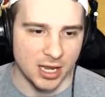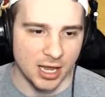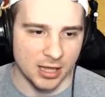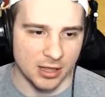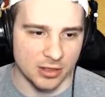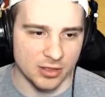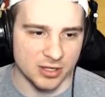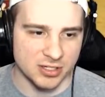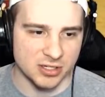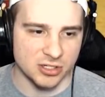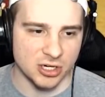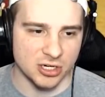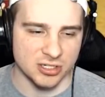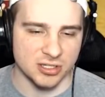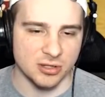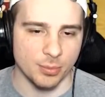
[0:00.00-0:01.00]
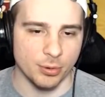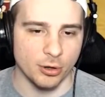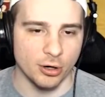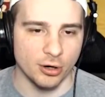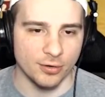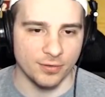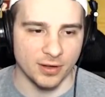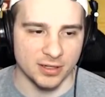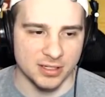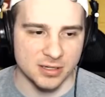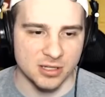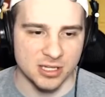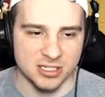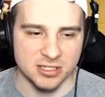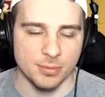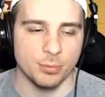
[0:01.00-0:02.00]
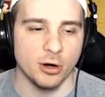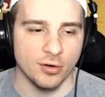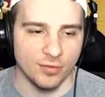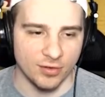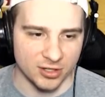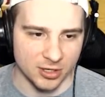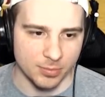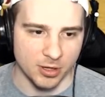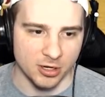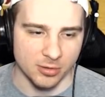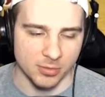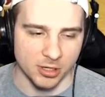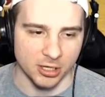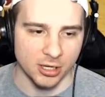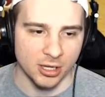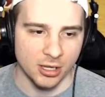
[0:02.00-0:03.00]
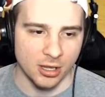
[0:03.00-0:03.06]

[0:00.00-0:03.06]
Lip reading: And then this is just the perfect epitome